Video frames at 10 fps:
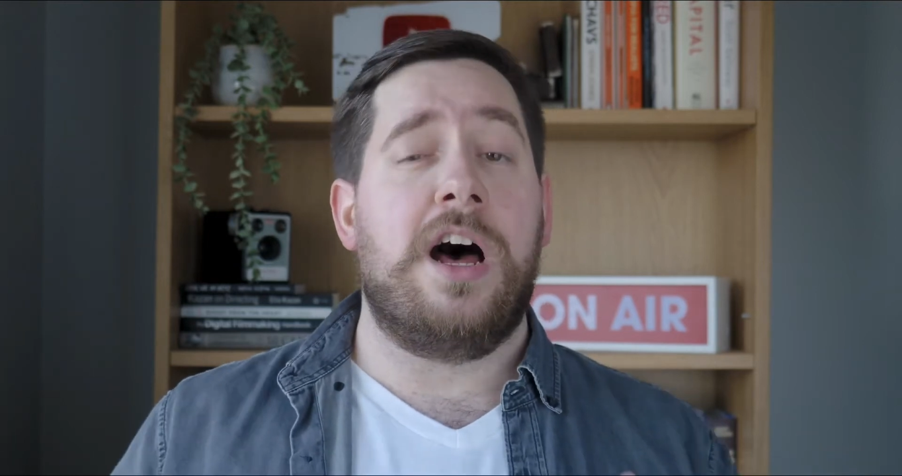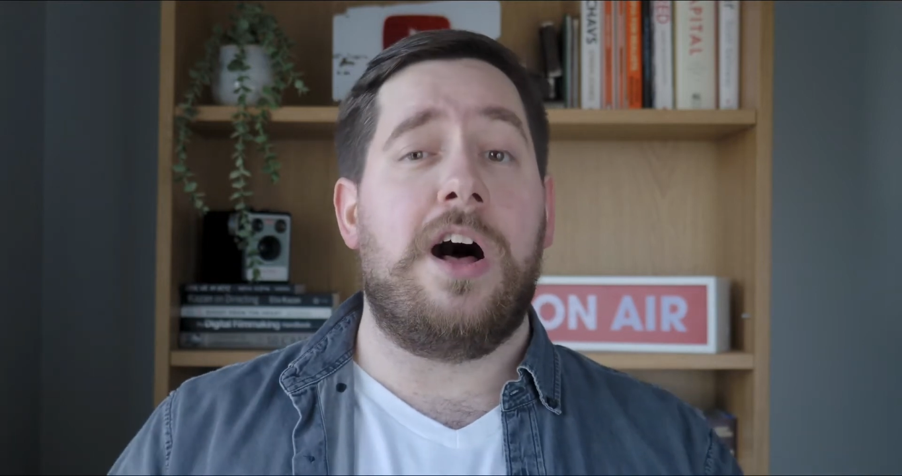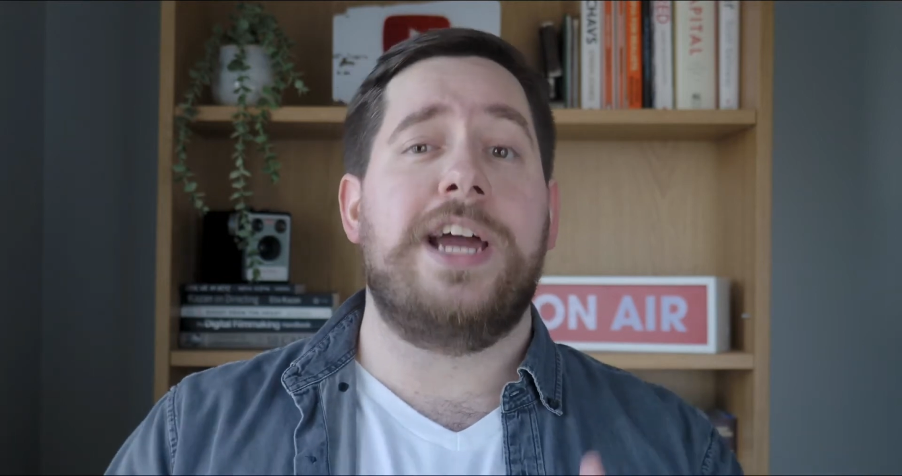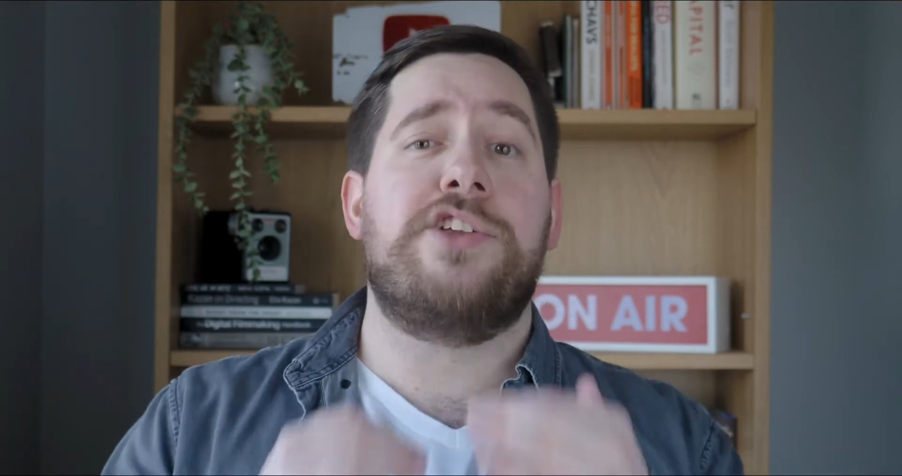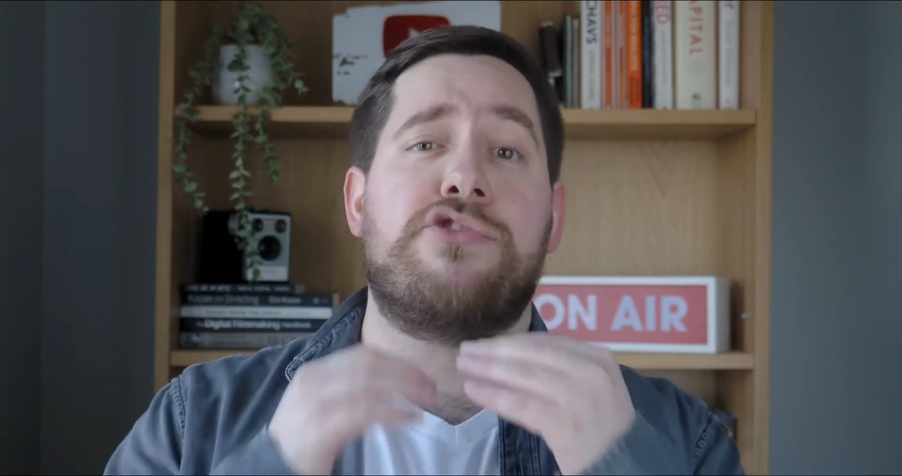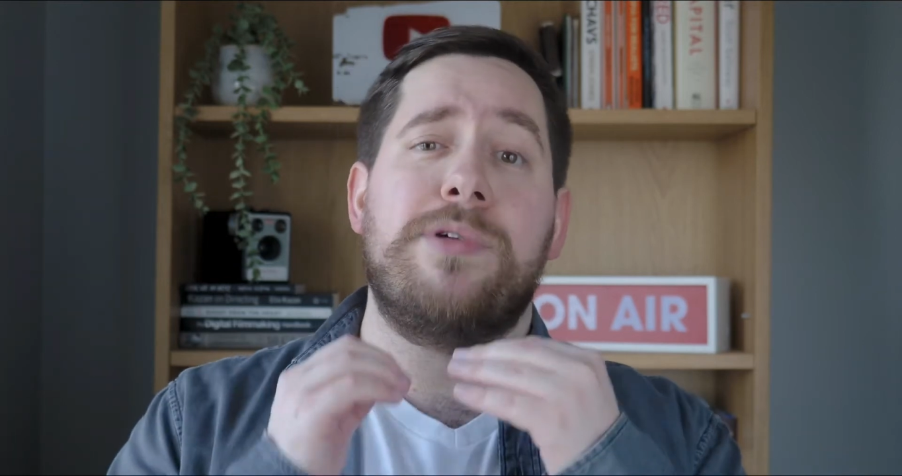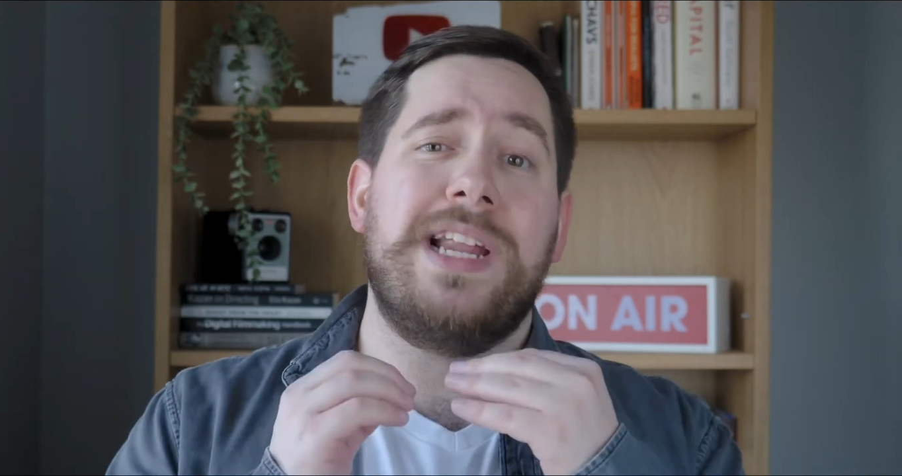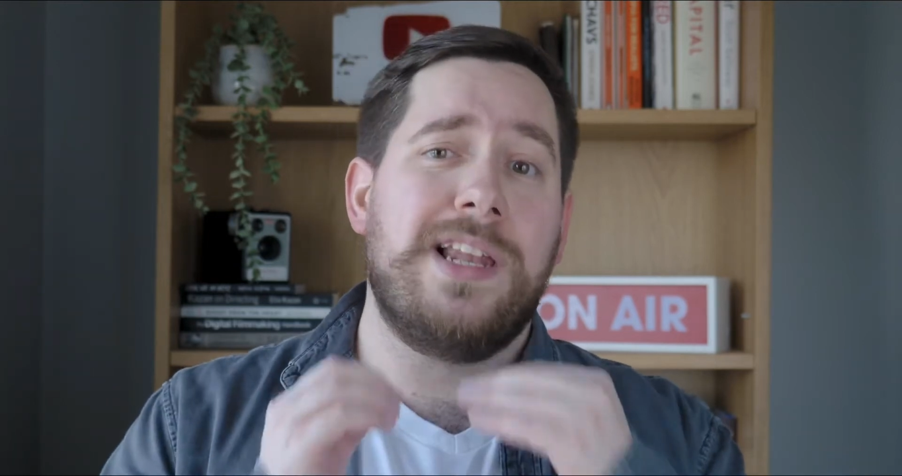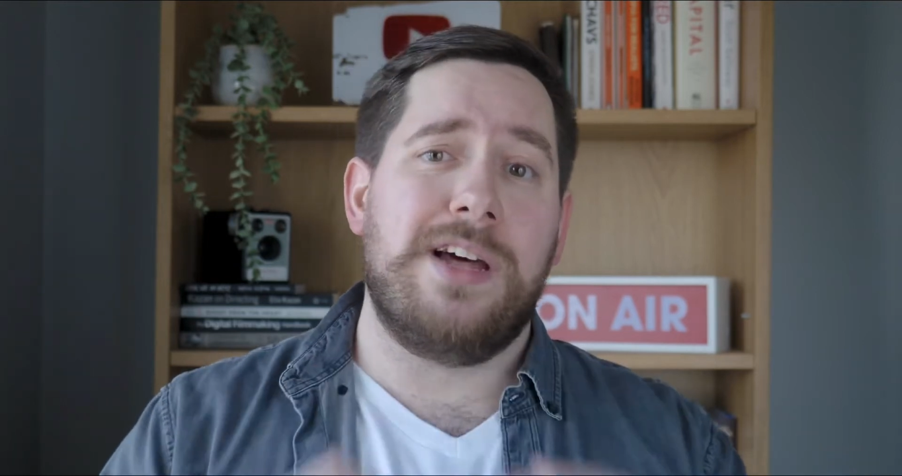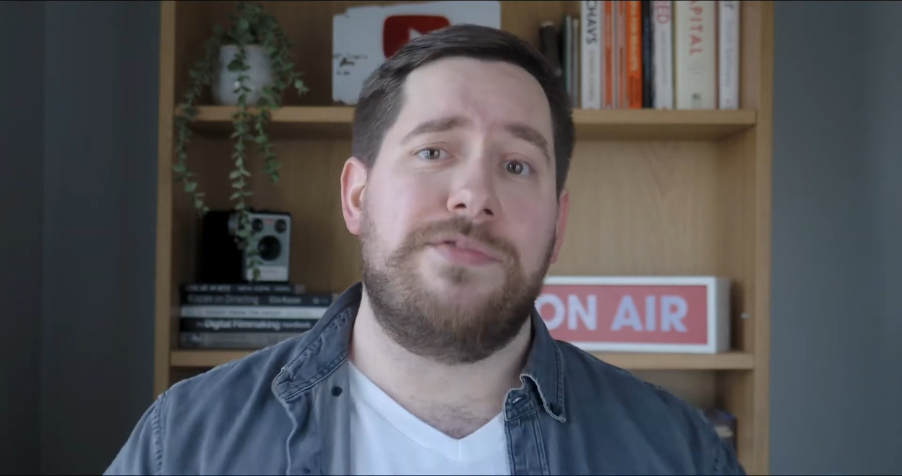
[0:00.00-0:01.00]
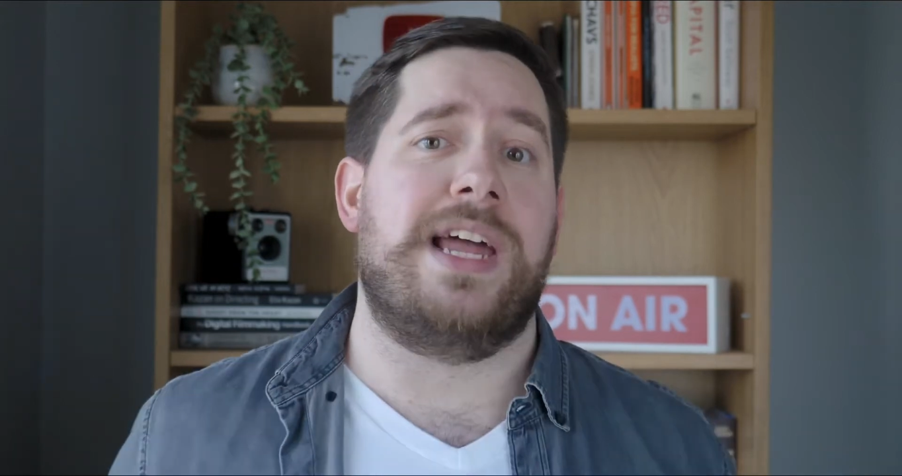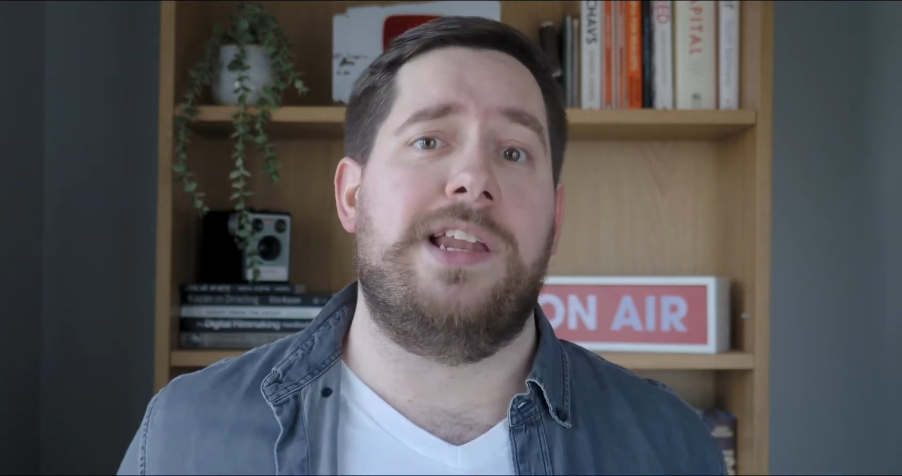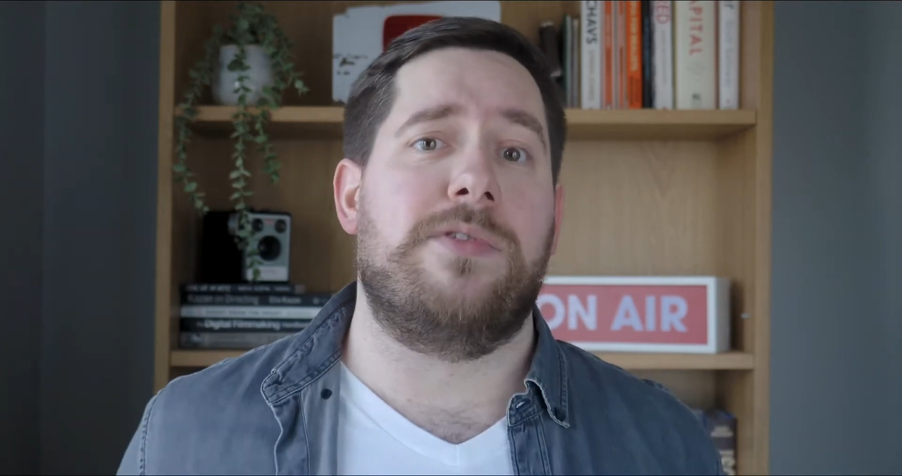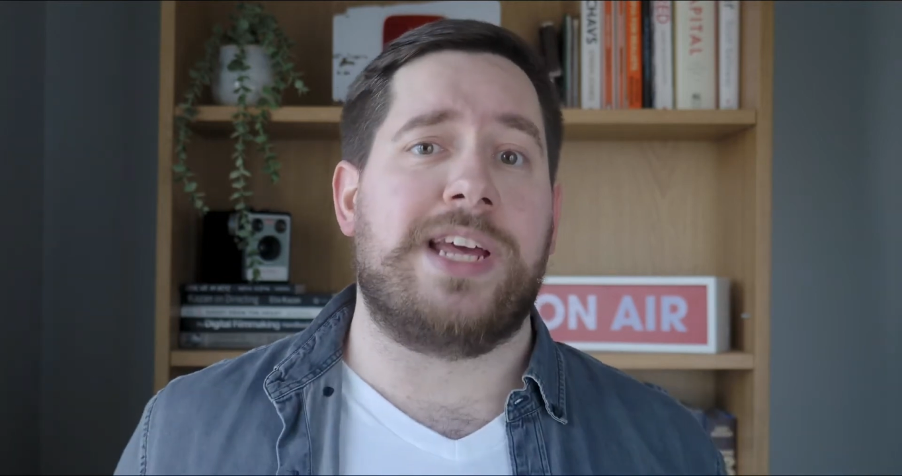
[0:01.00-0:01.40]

I truly loved that little